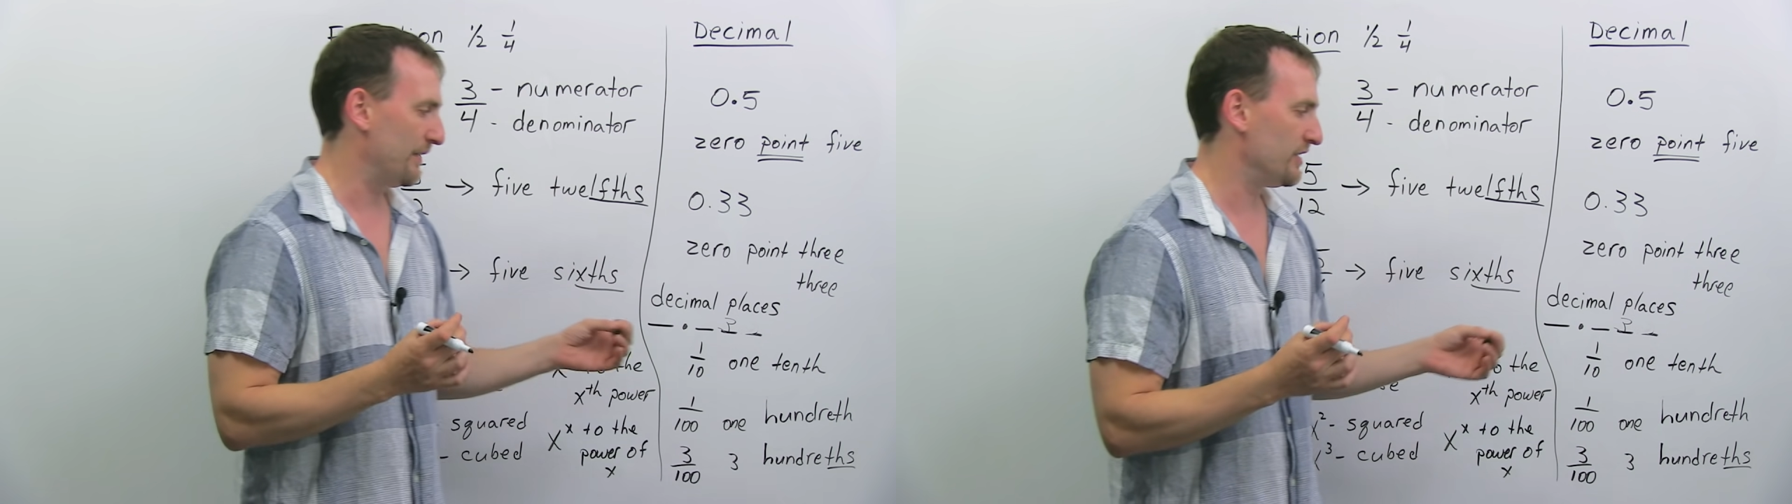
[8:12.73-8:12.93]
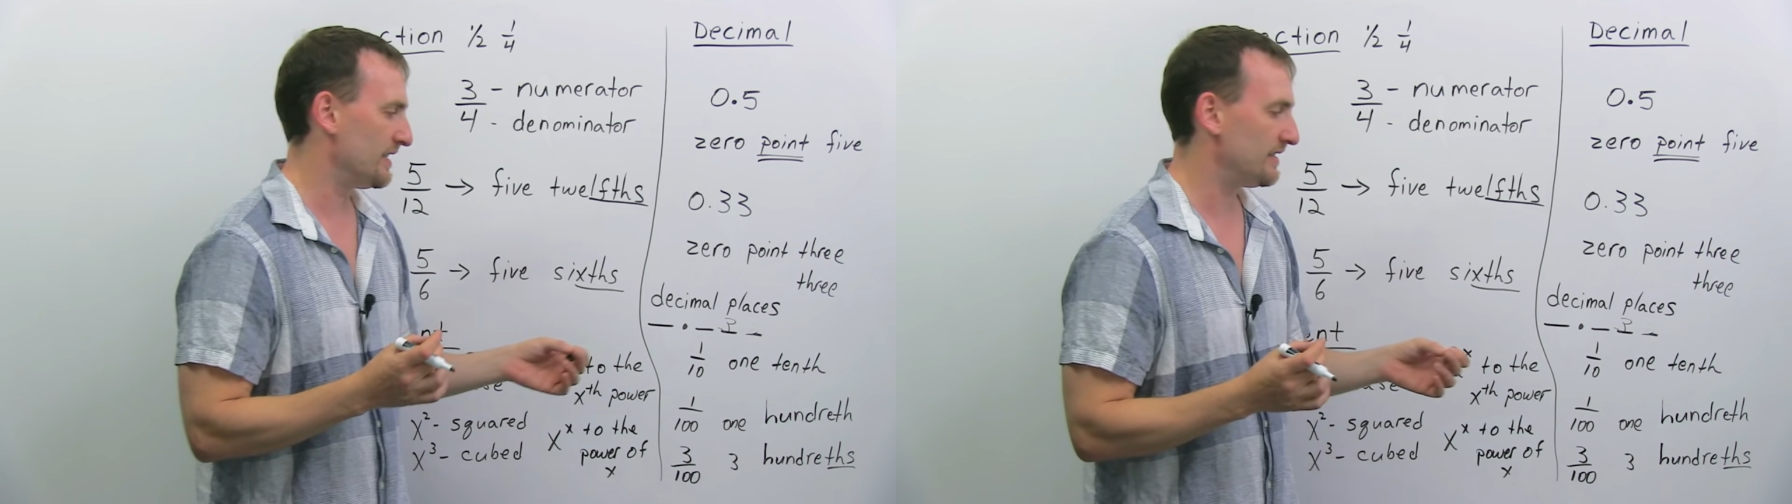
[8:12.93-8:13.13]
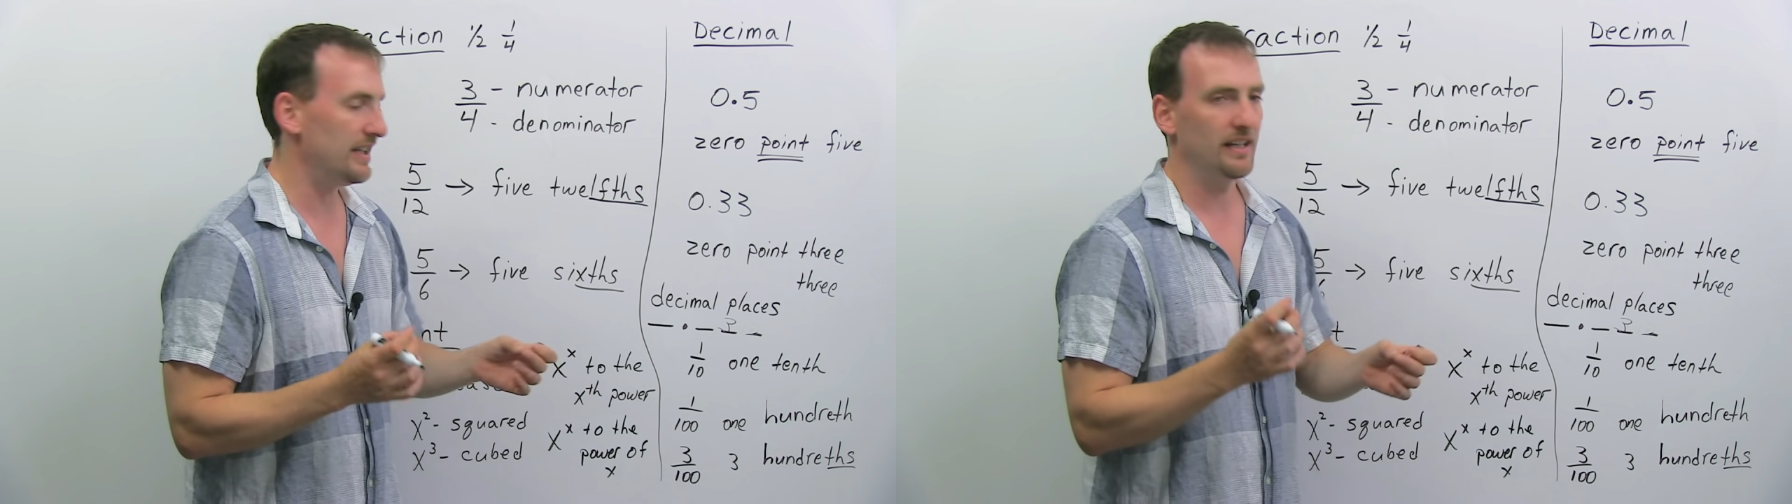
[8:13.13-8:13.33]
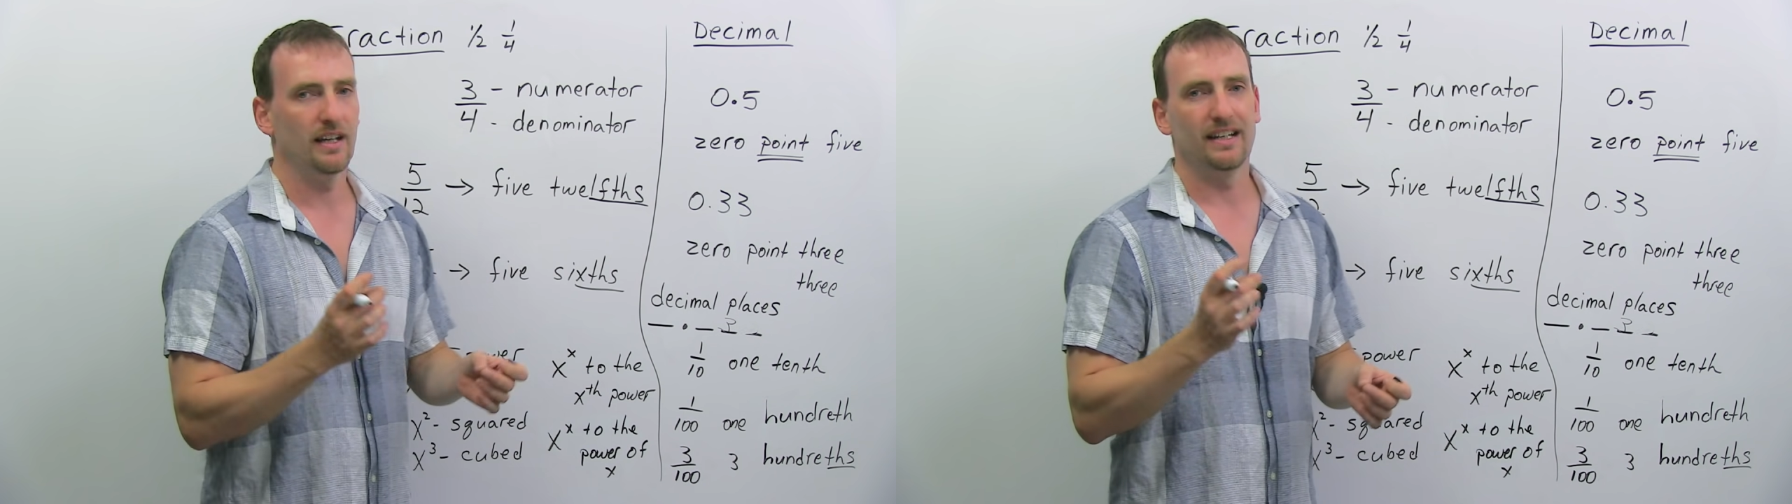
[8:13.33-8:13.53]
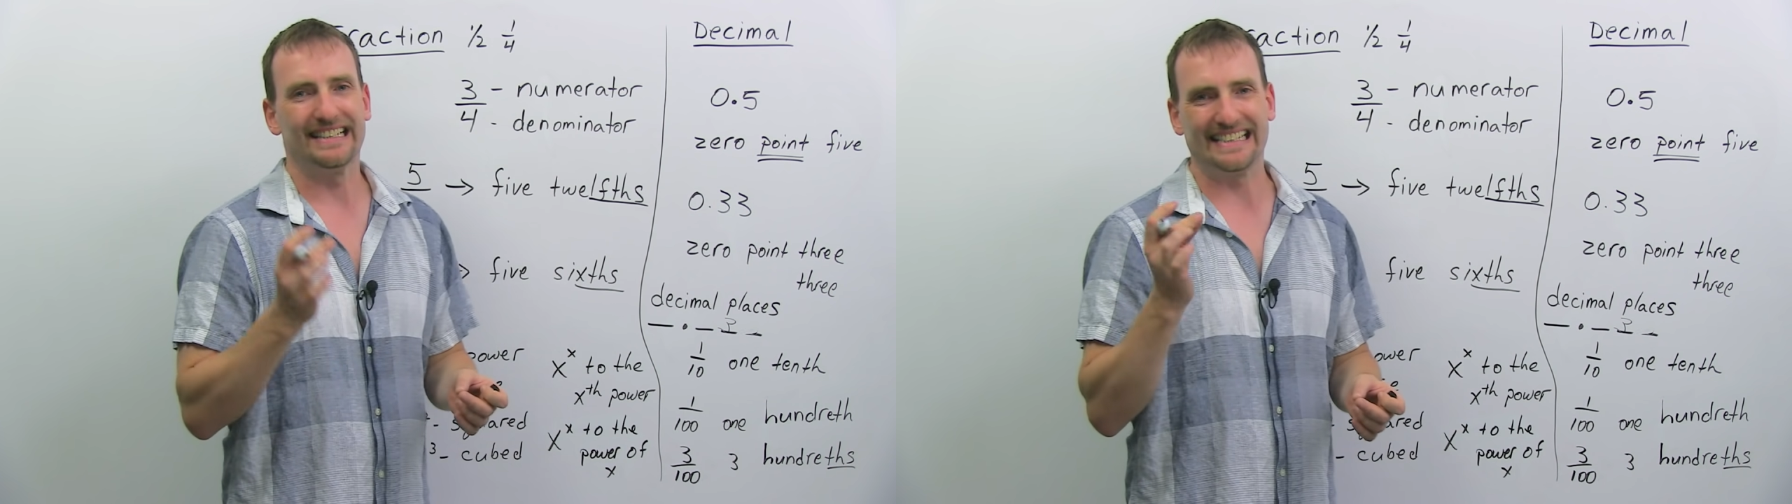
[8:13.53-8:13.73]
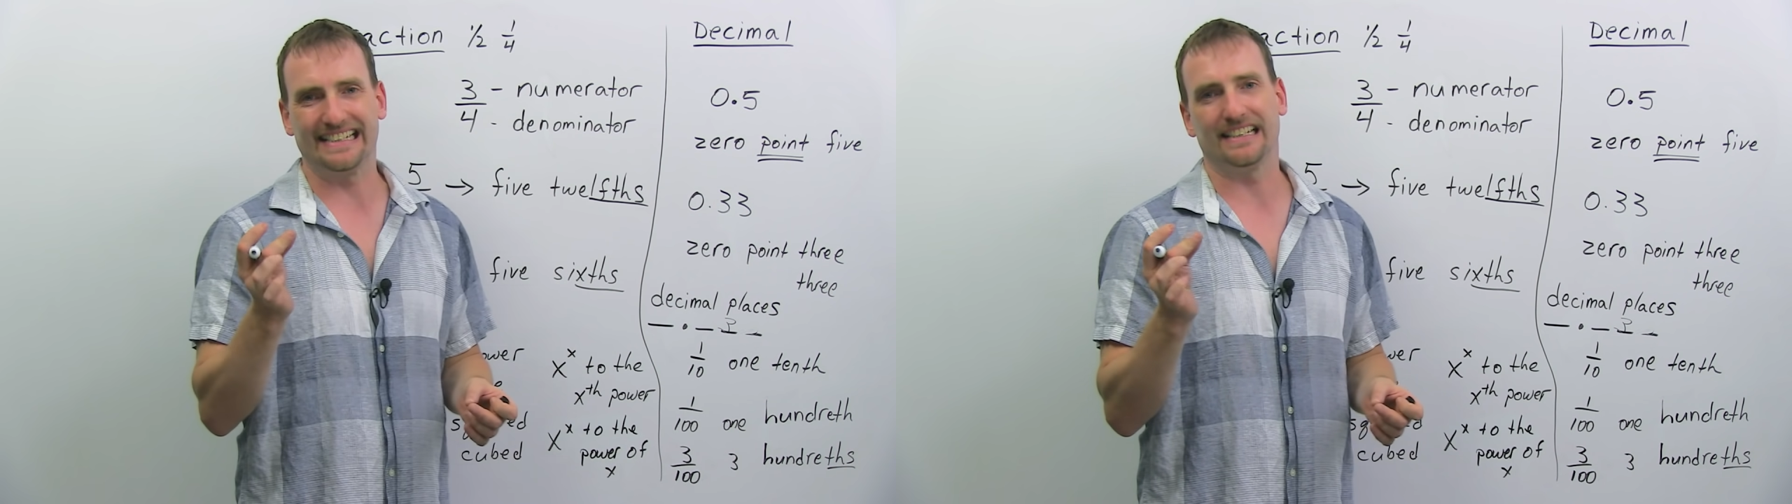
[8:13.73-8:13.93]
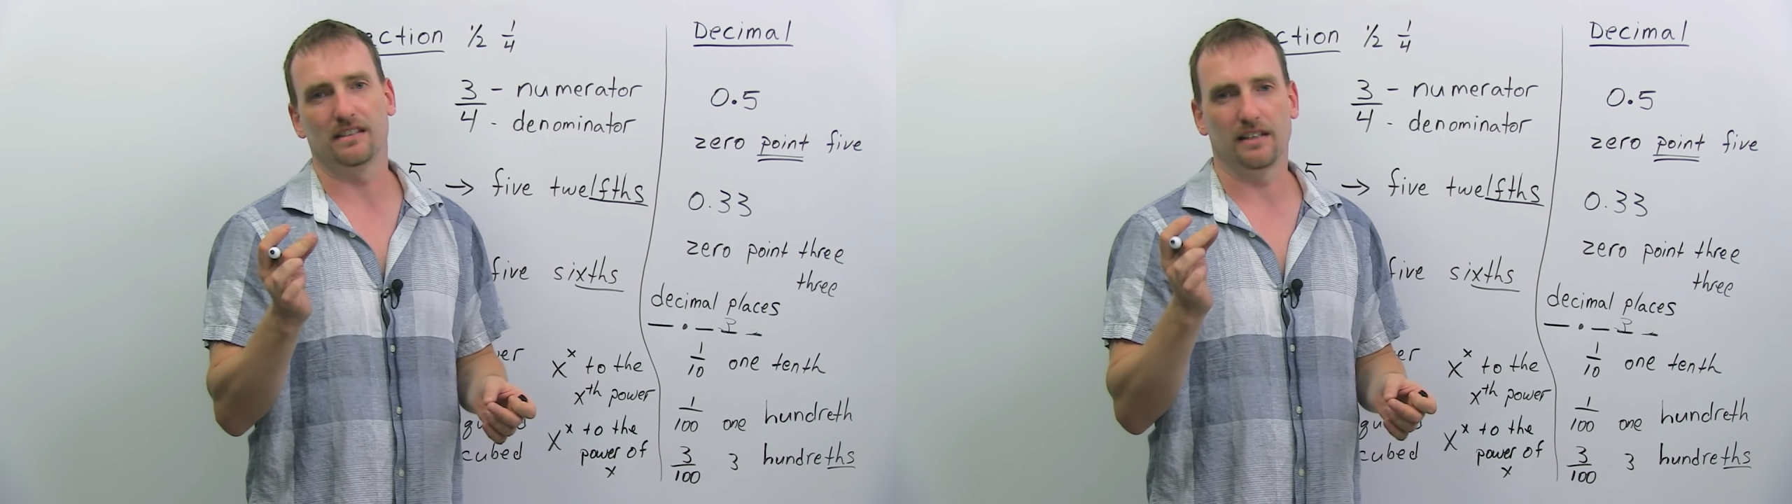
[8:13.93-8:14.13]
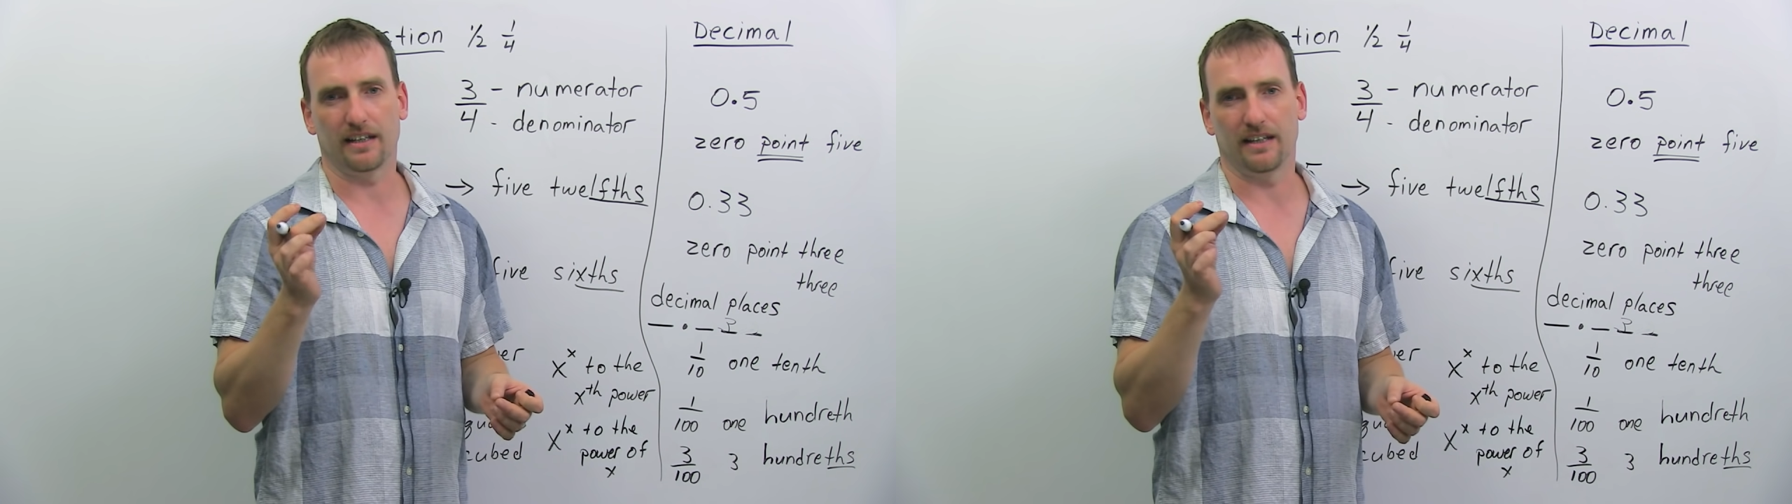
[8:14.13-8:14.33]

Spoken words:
if you just say, like